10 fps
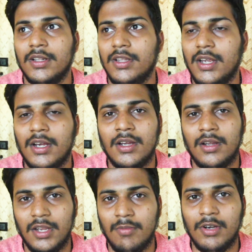they
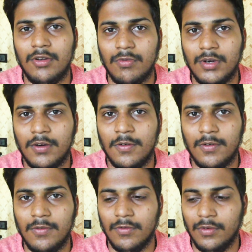are able to work
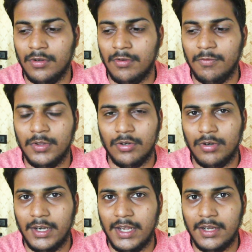uh,
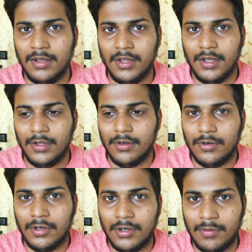without lag
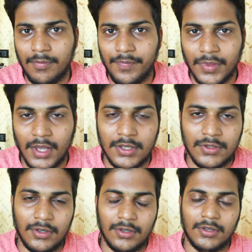um,
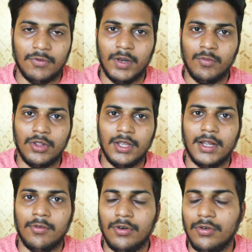so one more thing
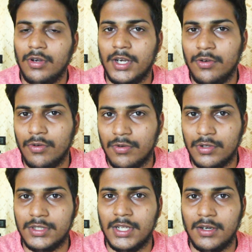I want to let you know
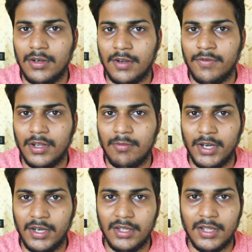is that after
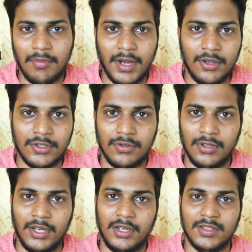updating the BIOS to
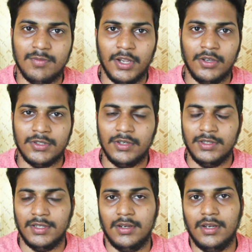the latest BIOS
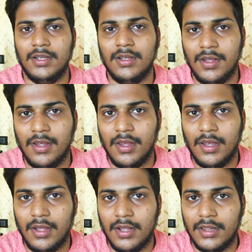recently
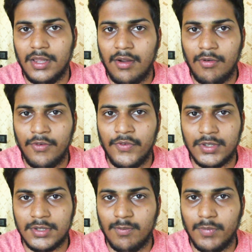there were
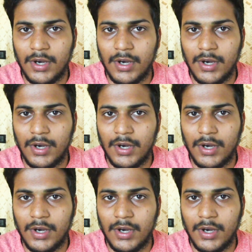some